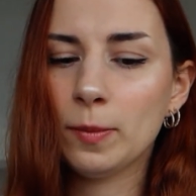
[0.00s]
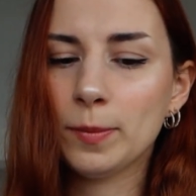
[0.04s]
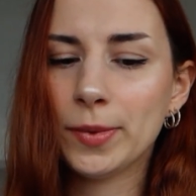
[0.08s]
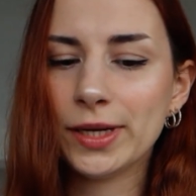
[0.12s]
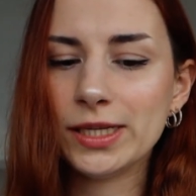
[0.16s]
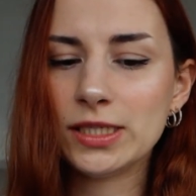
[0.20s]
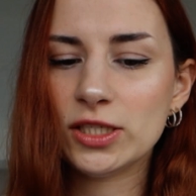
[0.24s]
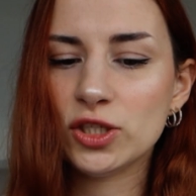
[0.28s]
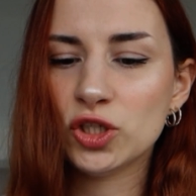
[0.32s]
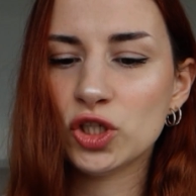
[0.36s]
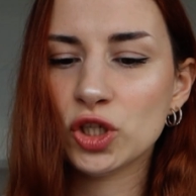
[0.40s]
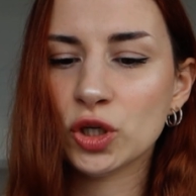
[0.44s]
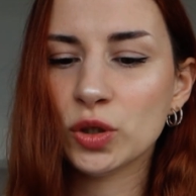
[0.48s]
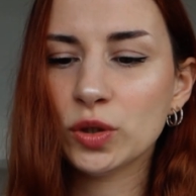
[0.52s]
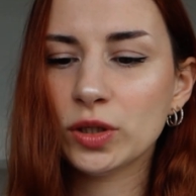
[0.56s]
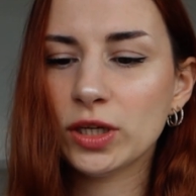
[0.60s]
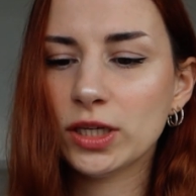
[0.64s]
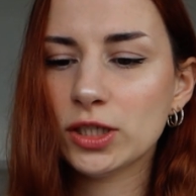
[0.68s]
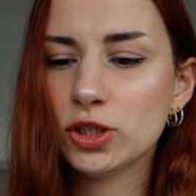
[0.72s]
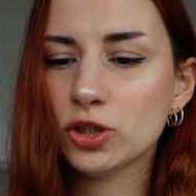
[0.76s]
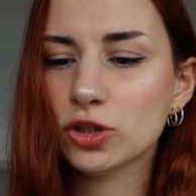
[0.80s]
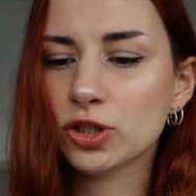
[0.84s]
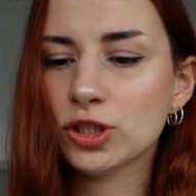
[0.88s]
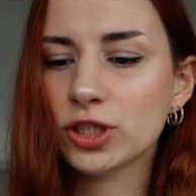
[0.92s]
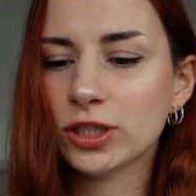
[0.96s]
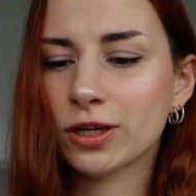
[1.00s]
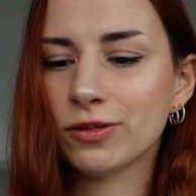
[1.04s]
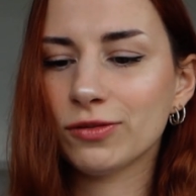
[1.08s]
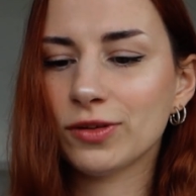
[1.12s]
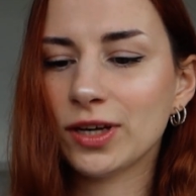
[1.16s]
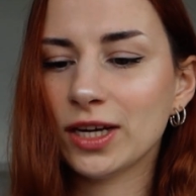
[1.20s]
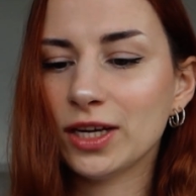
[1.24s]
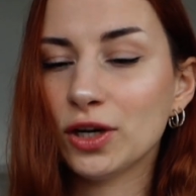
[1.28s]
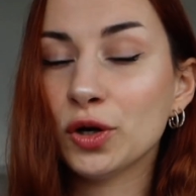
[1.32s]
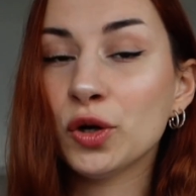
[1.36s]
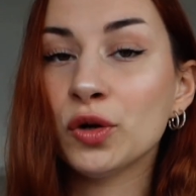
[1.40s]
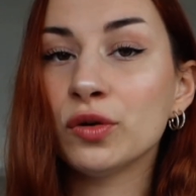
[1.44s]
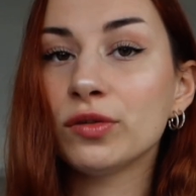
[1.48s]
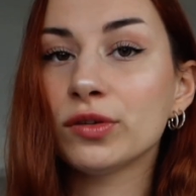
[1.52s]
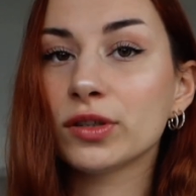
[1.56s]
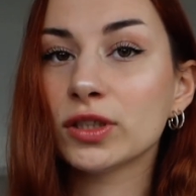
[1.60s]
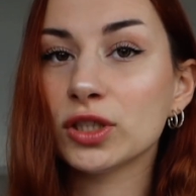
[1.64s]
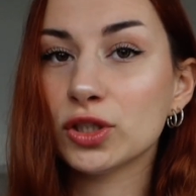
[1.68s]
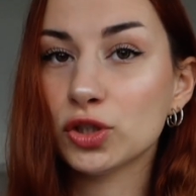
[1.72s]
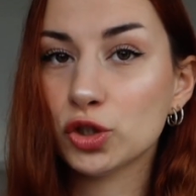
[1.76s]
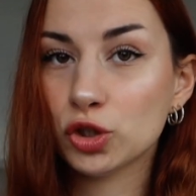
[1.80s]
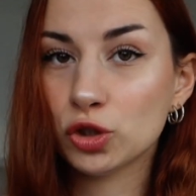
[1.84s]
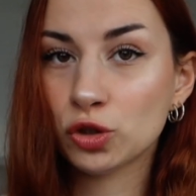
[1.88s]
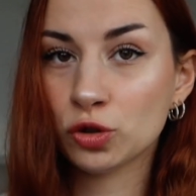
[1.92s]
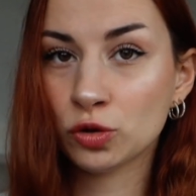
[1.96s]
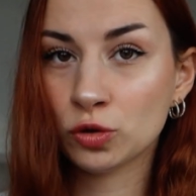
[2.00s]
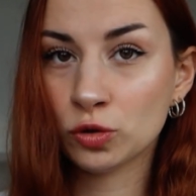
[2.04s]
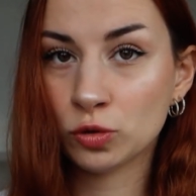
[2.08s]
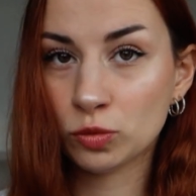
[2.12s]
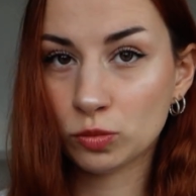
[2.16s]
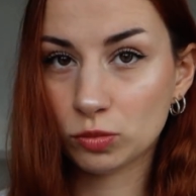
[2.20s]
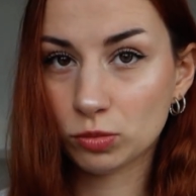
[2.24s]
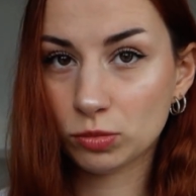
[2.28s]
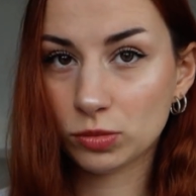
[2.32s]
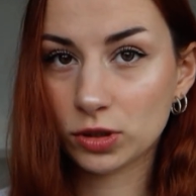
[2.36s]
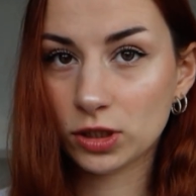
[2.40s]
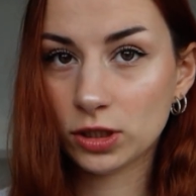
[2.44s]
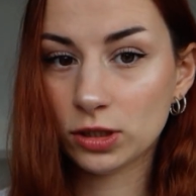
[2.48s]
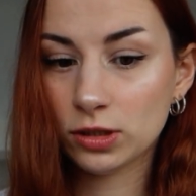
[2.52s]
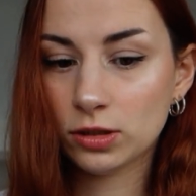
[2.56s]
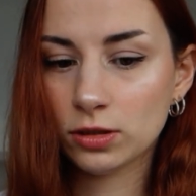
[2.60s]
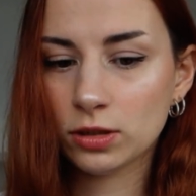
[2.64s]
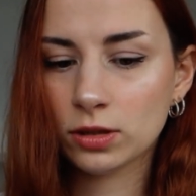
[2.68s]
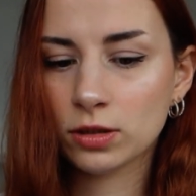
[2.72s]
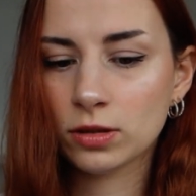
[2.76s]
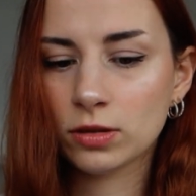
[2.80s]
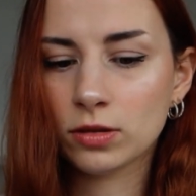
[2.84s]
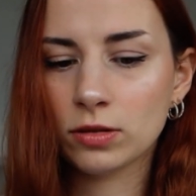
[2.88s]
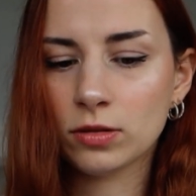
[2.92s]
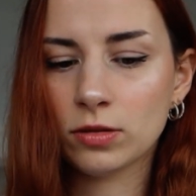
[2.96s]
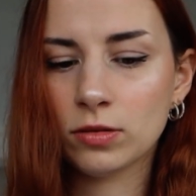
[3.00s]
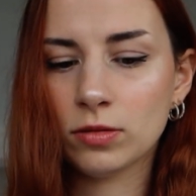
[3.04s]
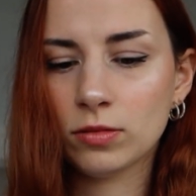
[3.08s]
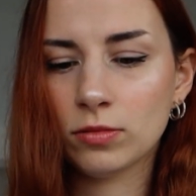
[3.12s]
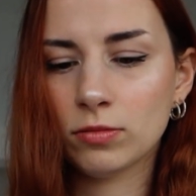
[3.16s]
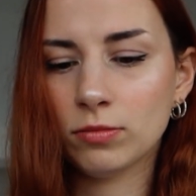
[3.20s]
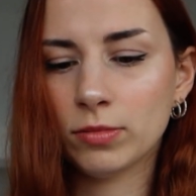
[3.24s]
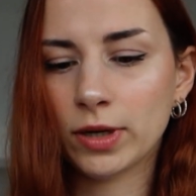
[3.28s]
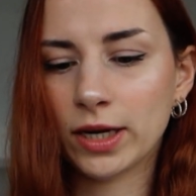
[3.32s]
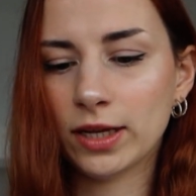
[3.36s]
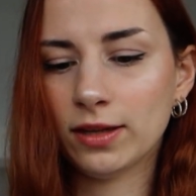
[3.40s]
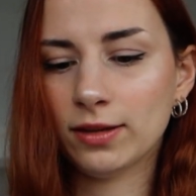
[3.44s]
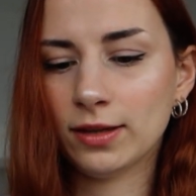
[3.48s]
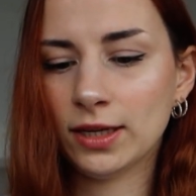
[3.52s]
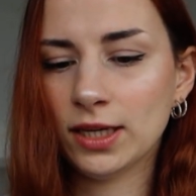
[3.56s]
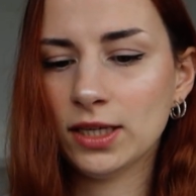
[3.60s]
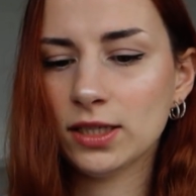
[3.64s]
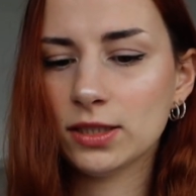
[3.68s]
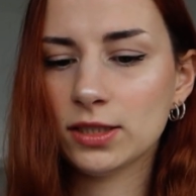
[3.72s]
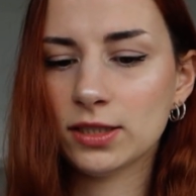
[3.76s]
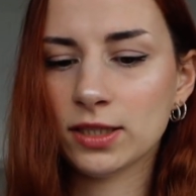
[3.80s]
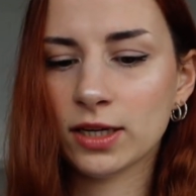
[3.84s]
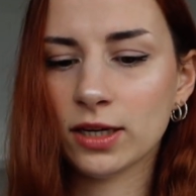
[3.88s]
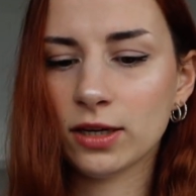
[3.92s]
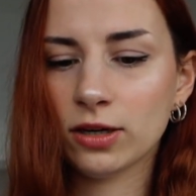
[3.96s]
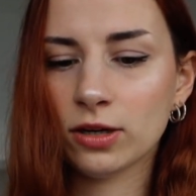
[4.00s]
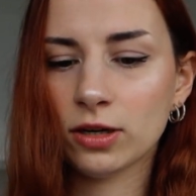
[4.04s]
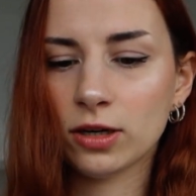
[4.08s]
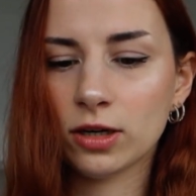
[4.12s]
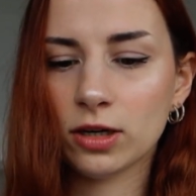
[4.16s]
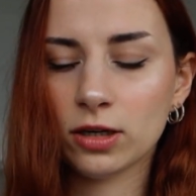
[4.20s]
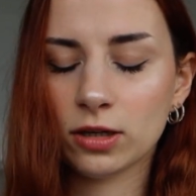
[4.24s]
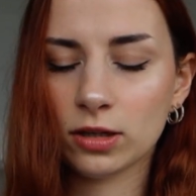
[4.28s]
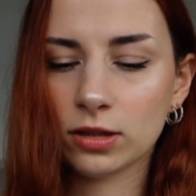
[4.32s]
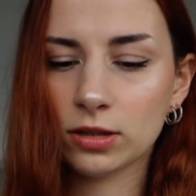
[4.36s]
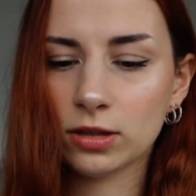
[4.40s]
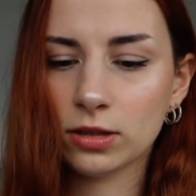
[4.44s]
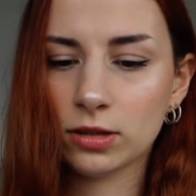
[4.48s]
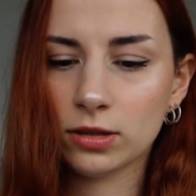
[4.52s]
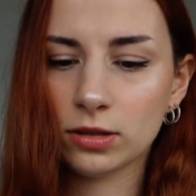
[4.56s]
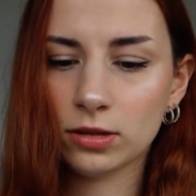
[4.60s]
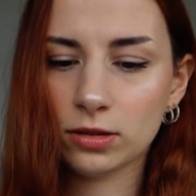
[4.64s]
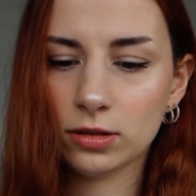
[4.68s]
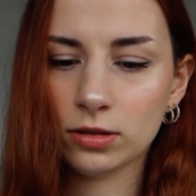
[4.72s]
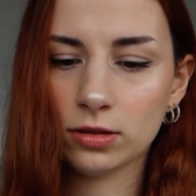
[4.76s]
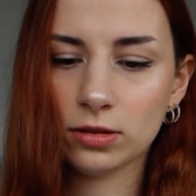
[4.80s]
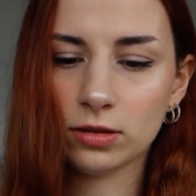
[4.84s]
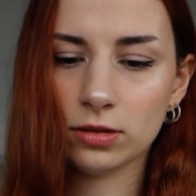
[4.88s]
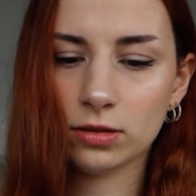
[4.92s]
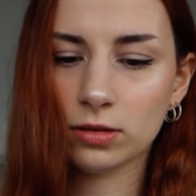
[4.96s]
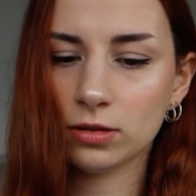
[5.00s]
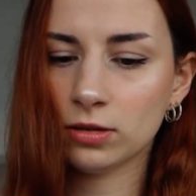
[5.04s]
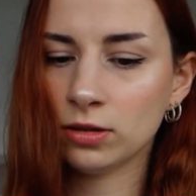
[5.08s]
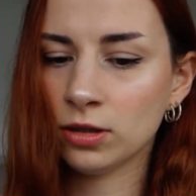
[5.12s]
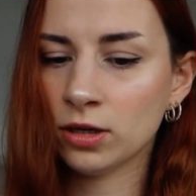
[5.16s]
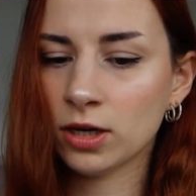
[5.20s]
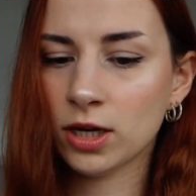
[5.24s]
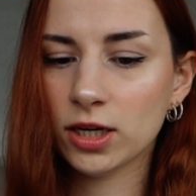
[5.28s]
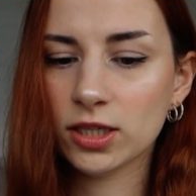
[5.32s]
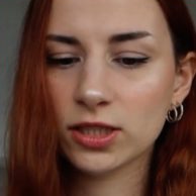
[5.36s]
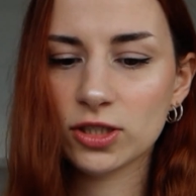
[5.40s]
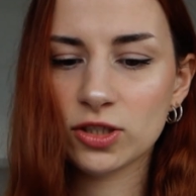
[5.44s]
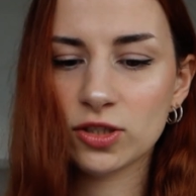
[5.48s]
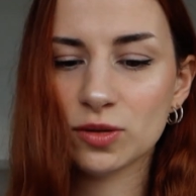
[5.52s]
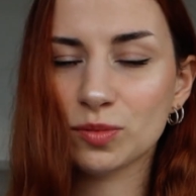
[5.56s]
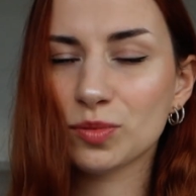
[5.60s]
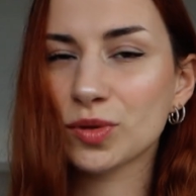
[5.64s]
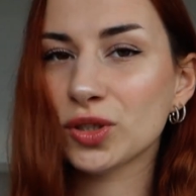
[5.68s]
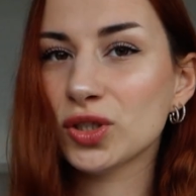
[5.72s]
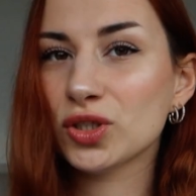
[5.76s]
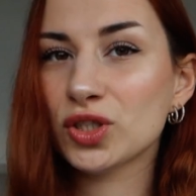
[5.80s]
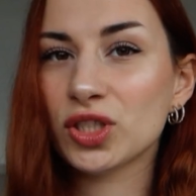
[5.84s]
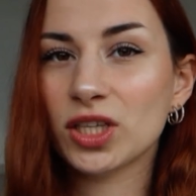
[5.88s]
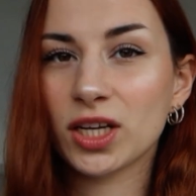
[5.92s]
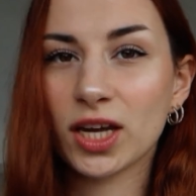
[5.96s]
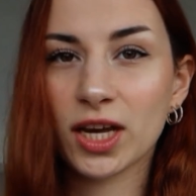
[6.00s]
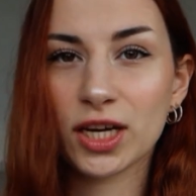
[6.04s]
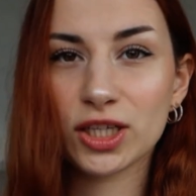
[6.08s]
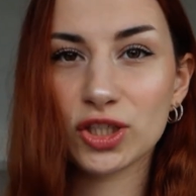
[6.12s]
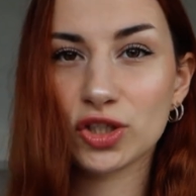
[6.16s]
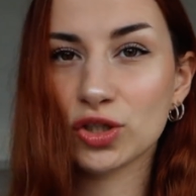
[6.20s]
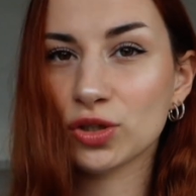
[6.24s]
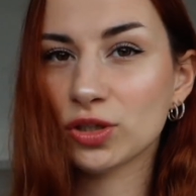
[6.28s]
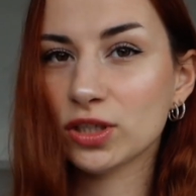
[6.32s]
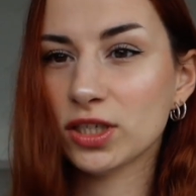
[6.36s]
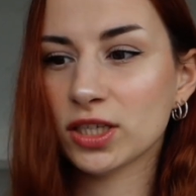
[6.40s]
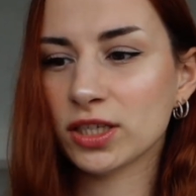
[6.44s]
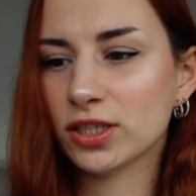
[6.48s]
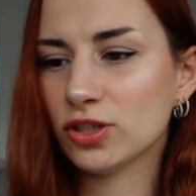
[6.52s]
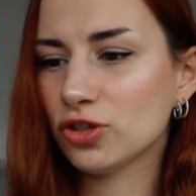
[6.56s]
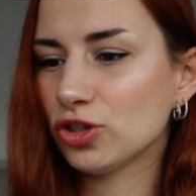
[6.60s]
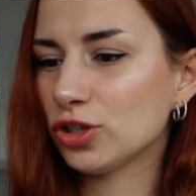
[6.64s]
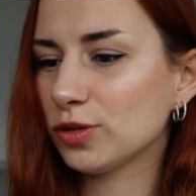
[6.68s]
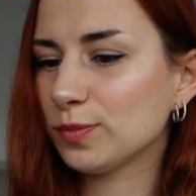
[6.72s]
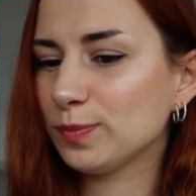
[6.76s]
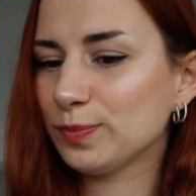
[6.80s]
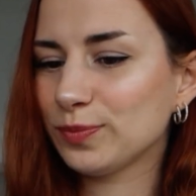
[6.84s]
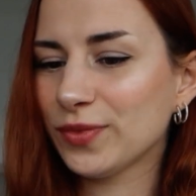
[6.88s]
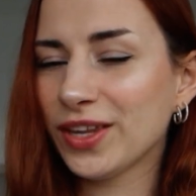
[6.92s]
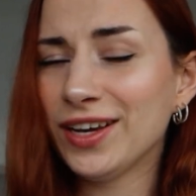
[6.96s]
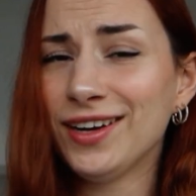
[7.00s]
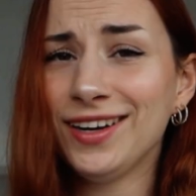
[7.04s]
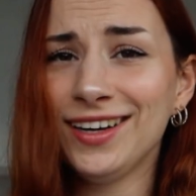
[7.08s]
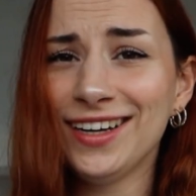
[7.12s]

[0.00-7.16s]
But don't let yourself get overconsumed by things that are not supposed to catch your attention.